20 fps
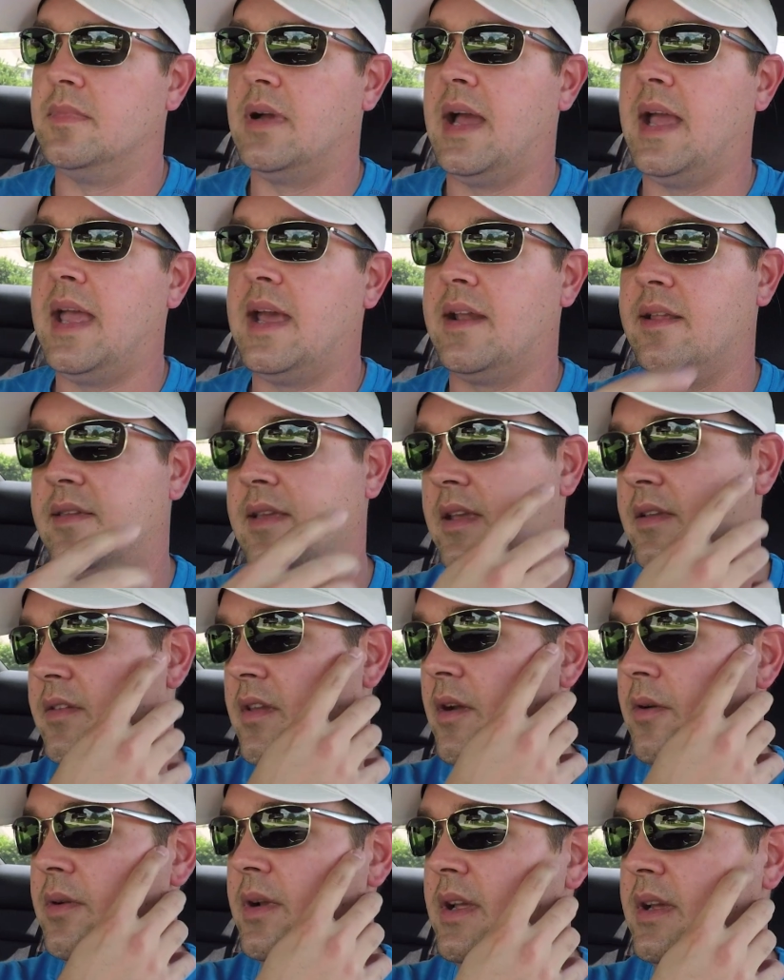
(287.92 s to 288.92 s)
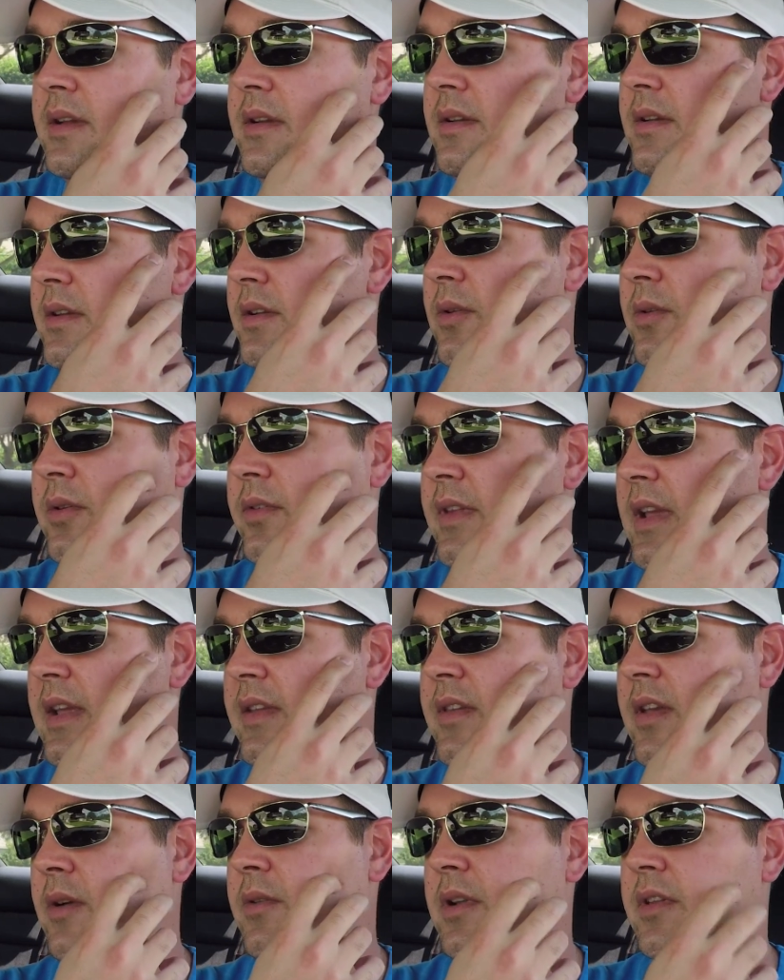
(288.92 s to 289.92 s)
I had a Daytona, an old
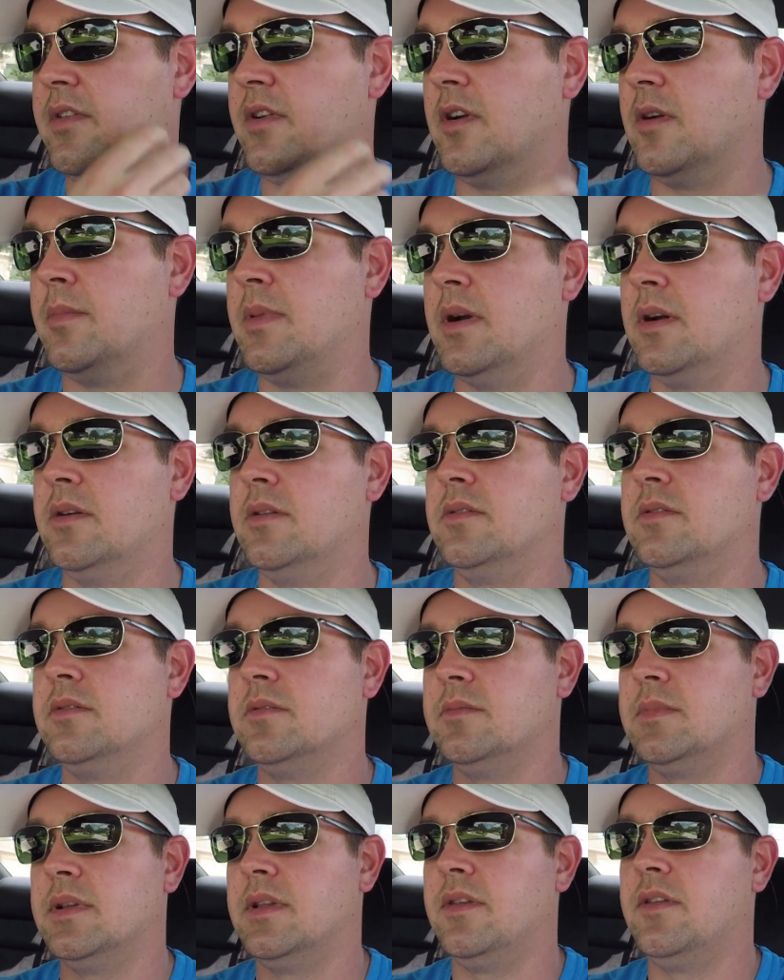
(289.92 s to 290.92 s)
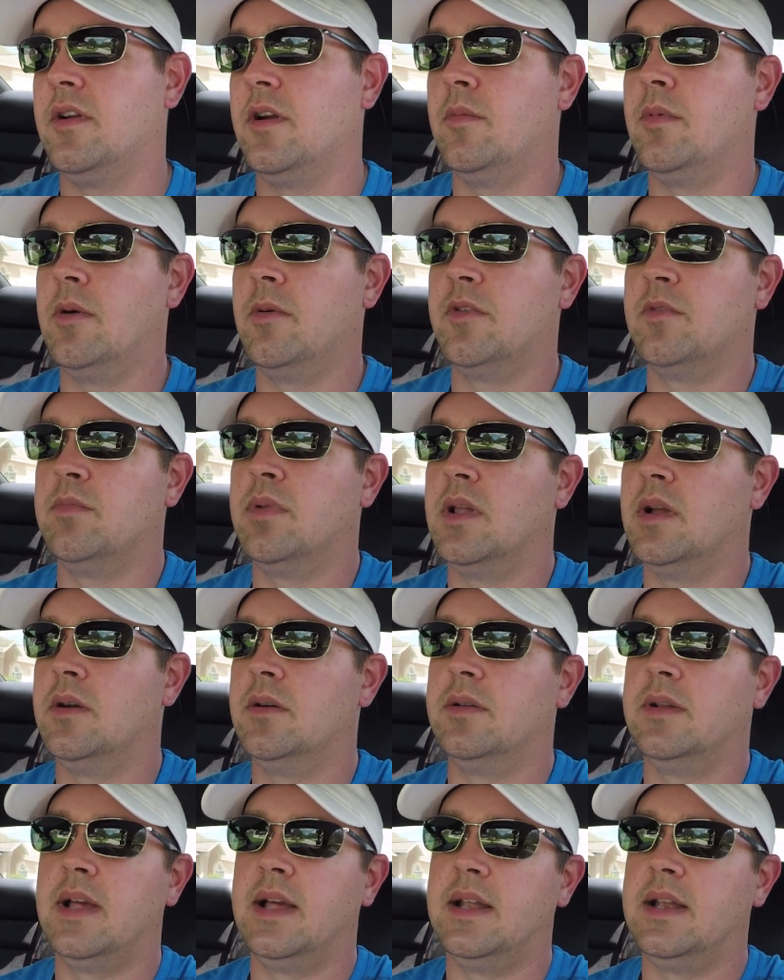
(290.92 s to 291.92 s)
Daytona turbo, but the turbo was
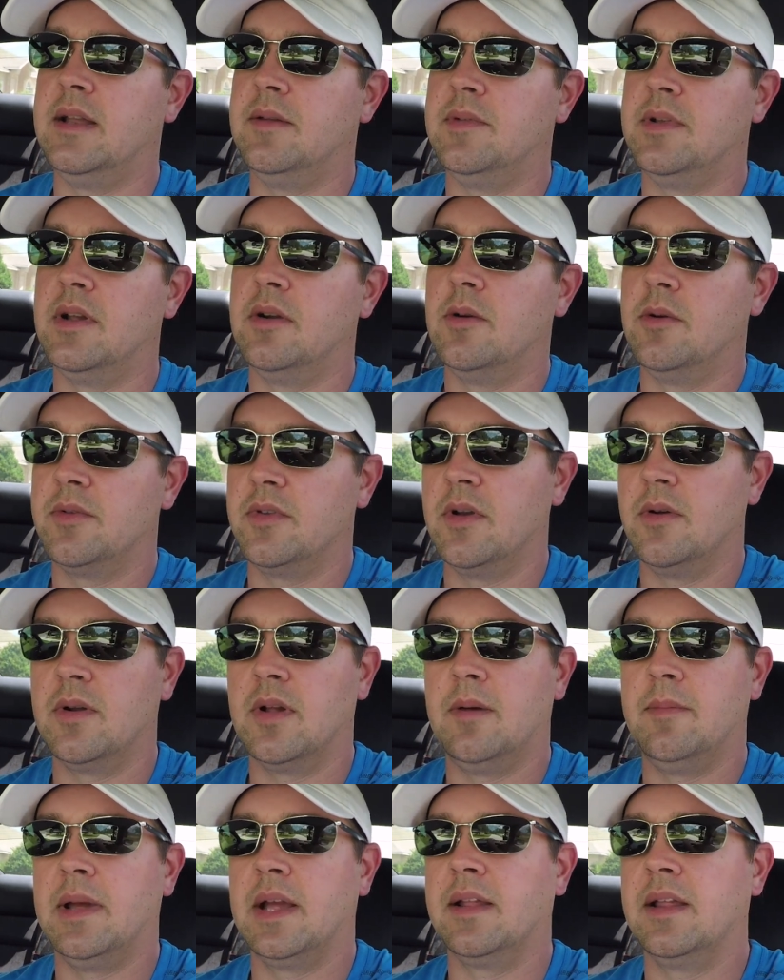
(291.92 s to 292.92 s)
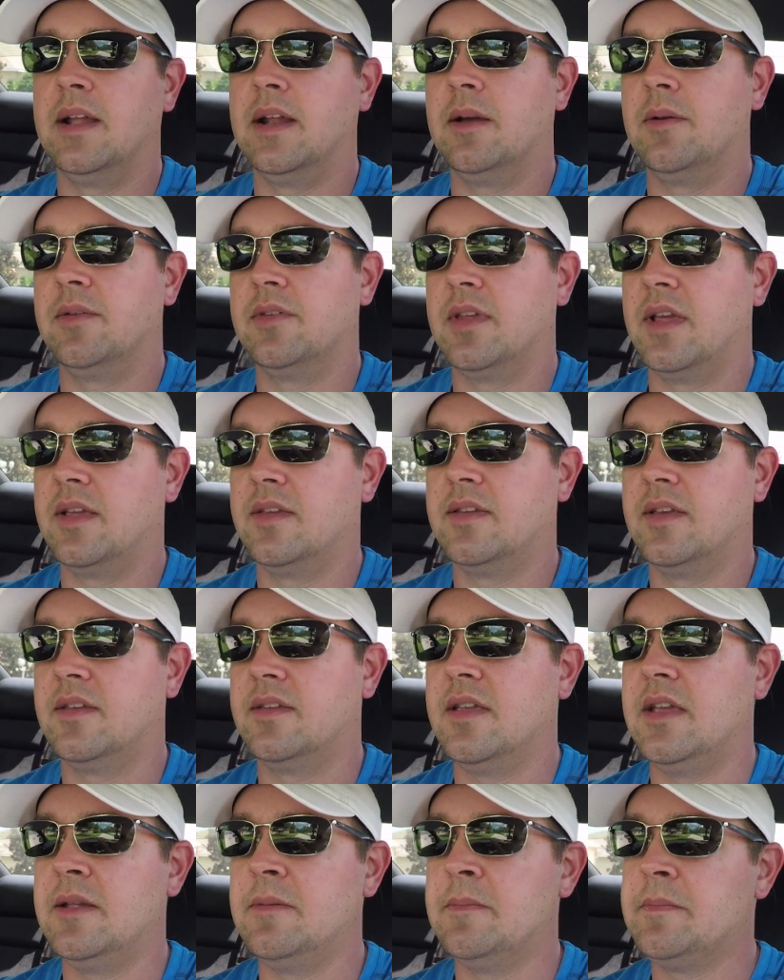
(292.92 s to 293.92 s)
blown and I didn't even know what was going on back then. I was like
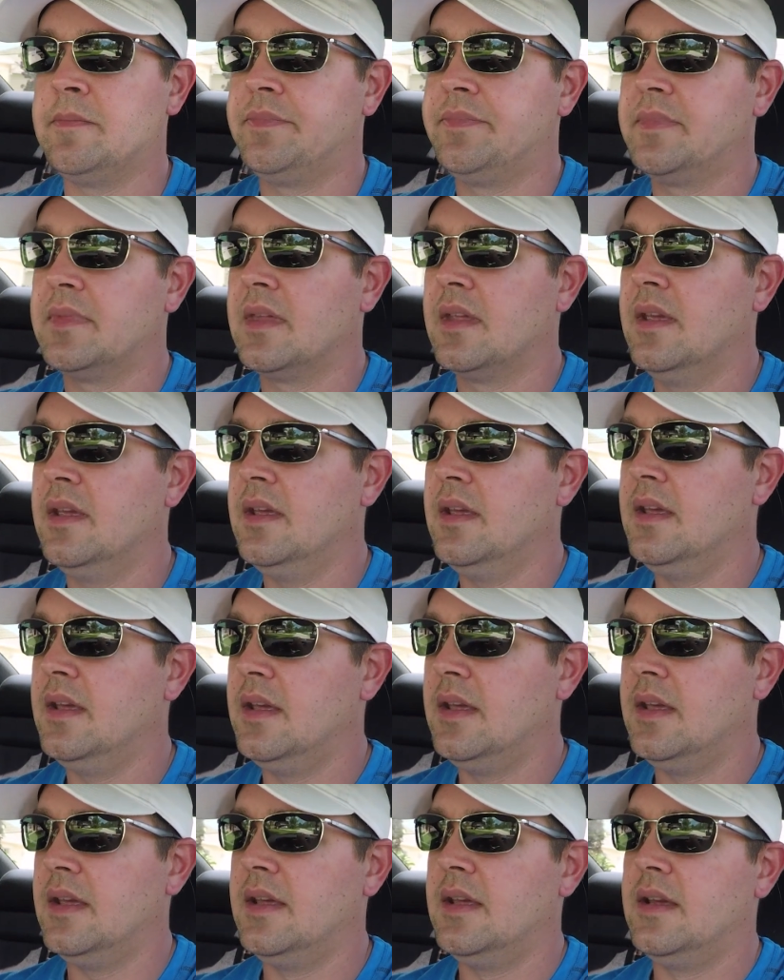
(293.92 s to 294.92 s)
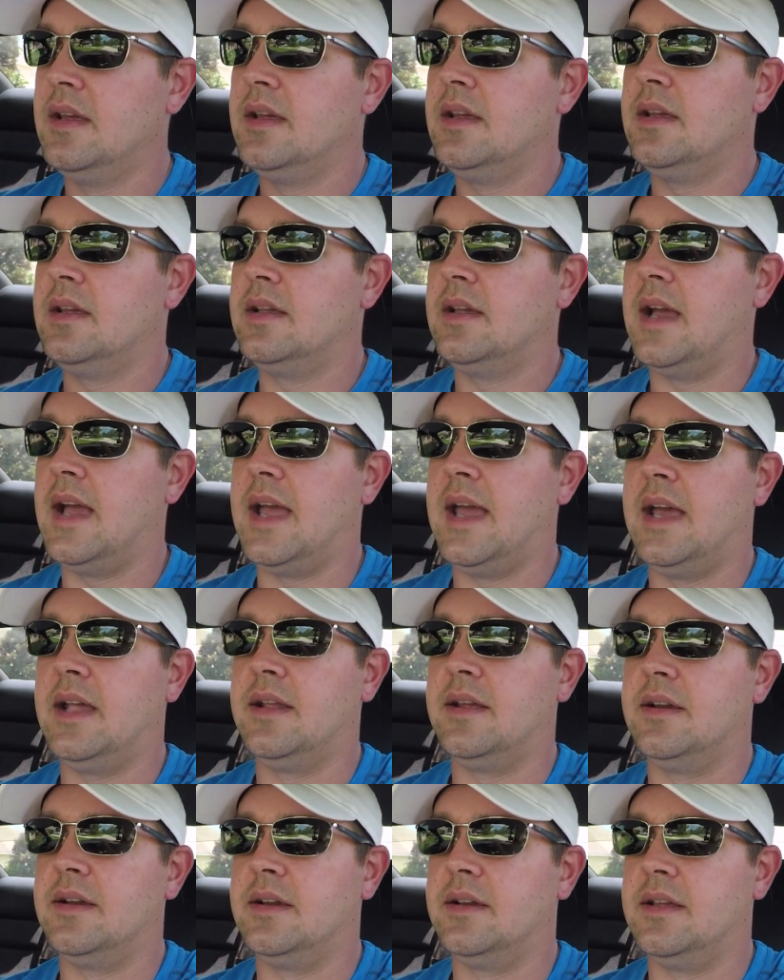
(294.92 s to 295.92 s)
16. I had
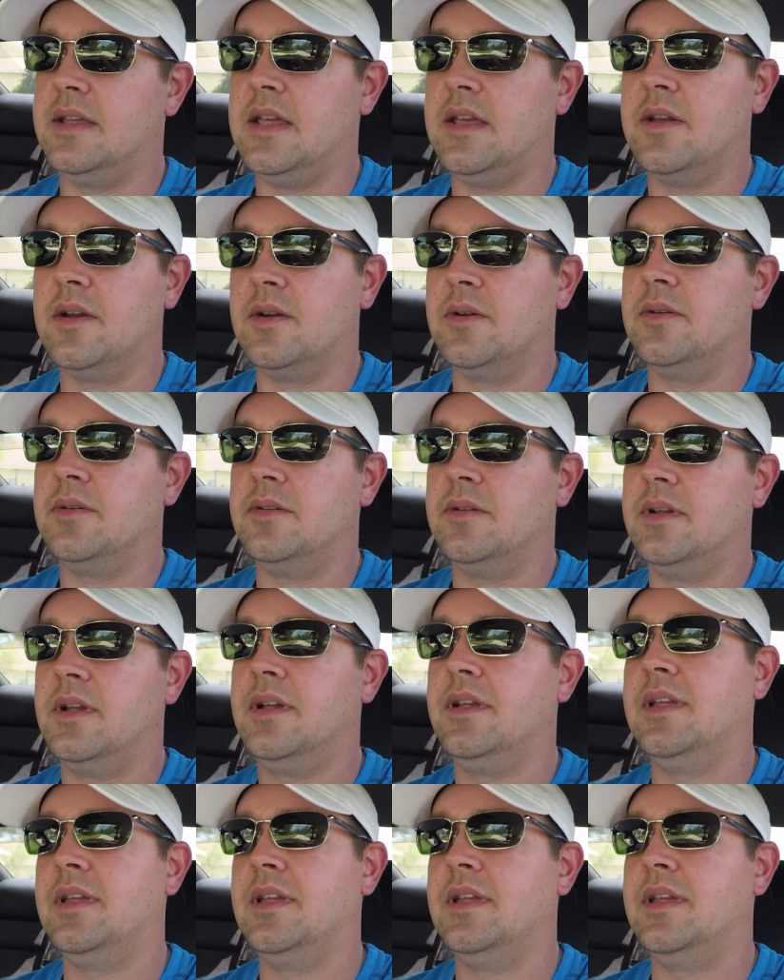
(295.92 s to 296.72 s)
a Eagle